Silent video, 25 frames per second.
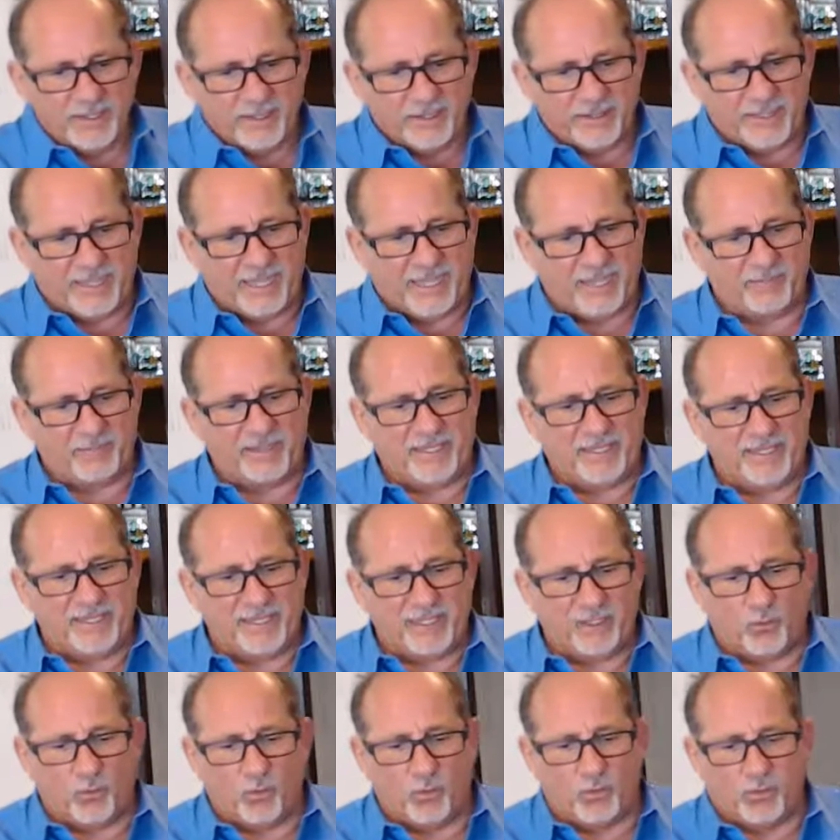Can be
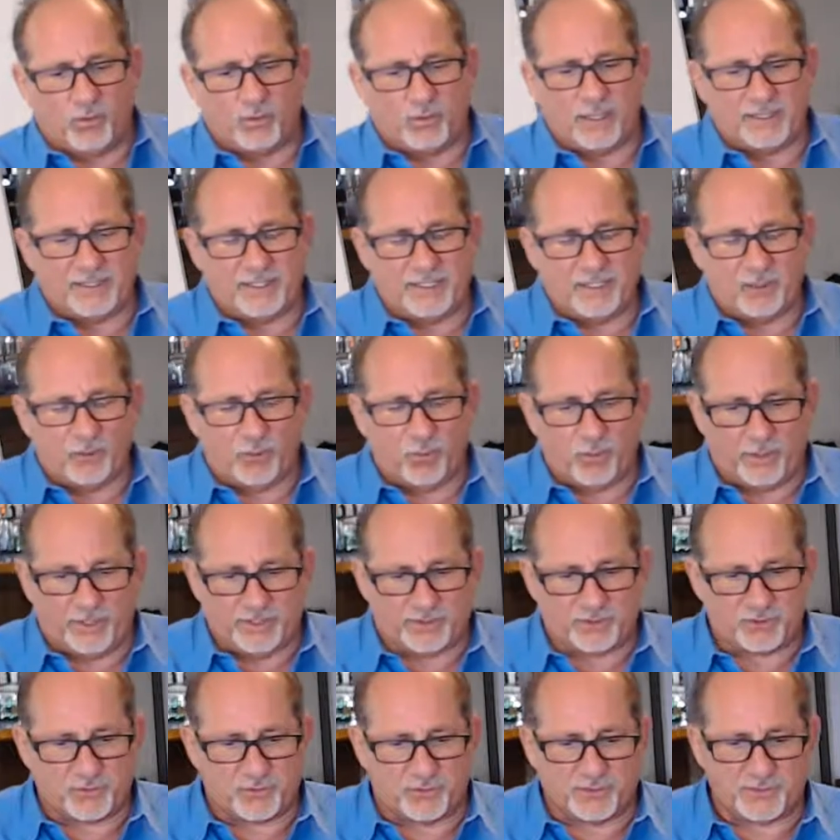equal or unequal
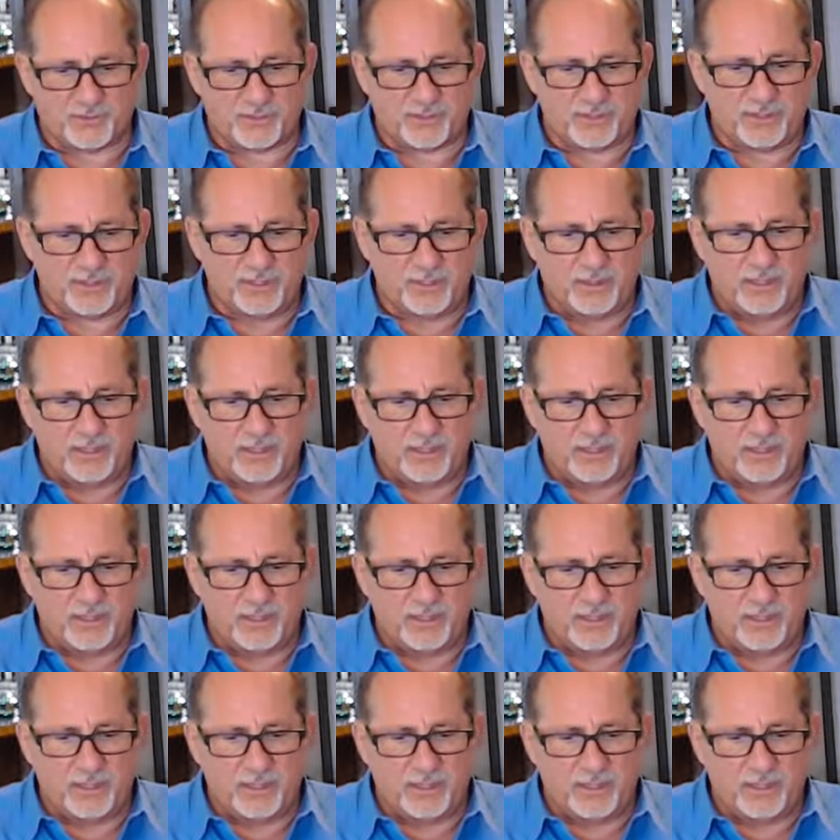interest.